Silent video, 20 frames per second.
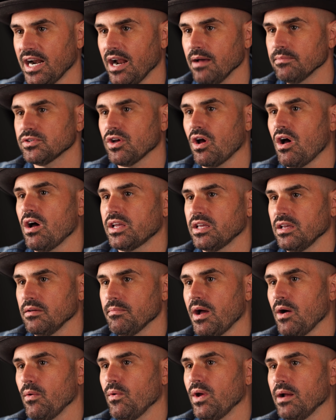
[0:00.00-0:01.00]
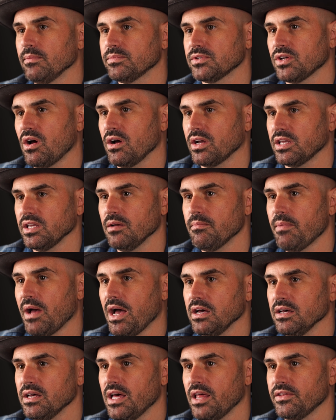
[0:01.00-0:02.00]
I'm talking about when I'm talking
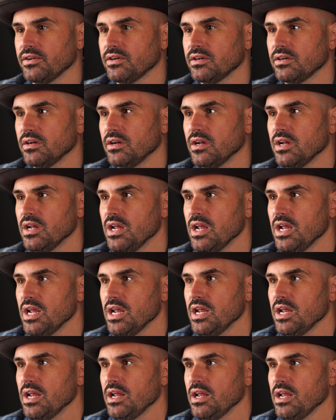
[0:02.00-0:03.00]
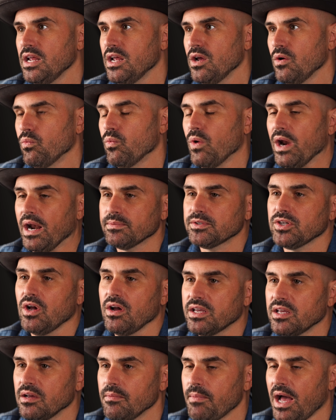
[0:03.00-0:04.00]
about leather. When I'm
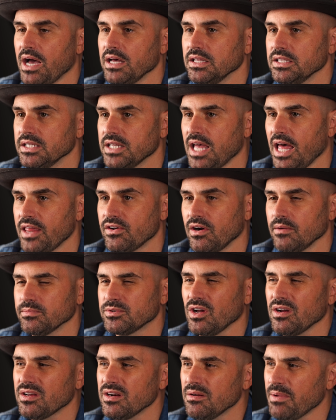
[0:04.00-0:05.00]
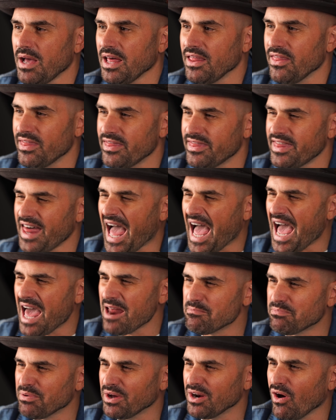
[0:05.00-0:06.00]
talking about leather, I'm talking about
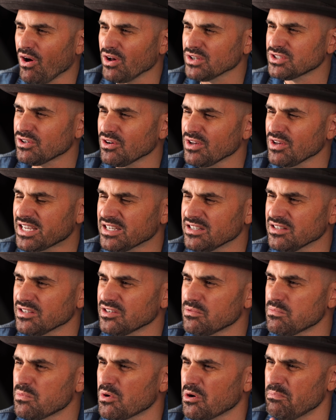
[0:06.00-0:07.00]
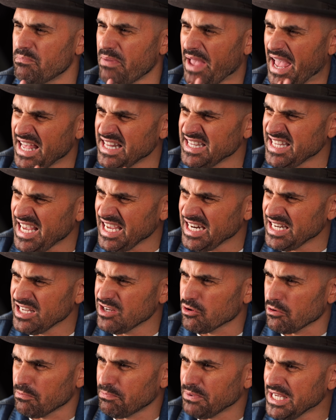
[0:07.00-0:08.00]
that, but also a little more
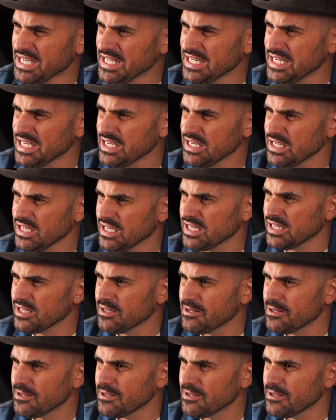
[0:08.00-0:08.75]
Band-Aidy or peaty.